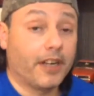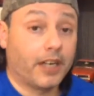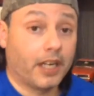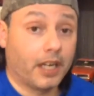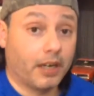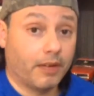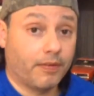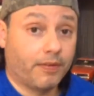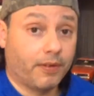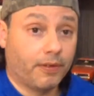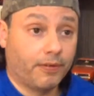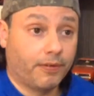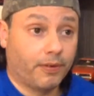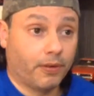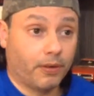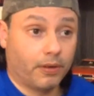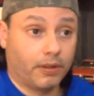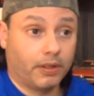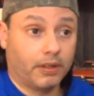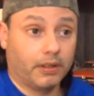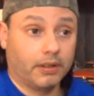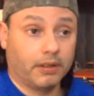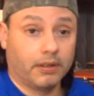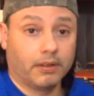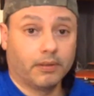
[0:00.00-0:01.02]
careful
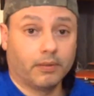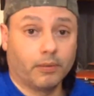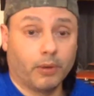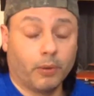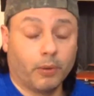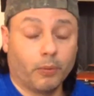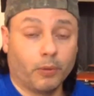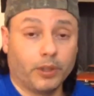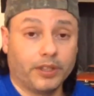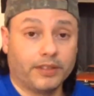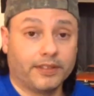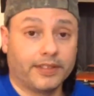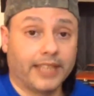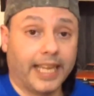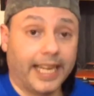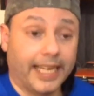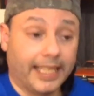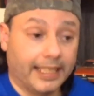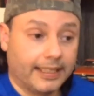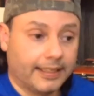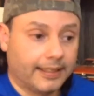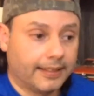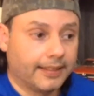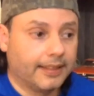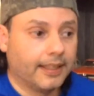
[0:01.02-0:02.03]
for when we
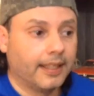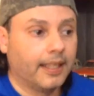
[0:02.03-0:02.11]
state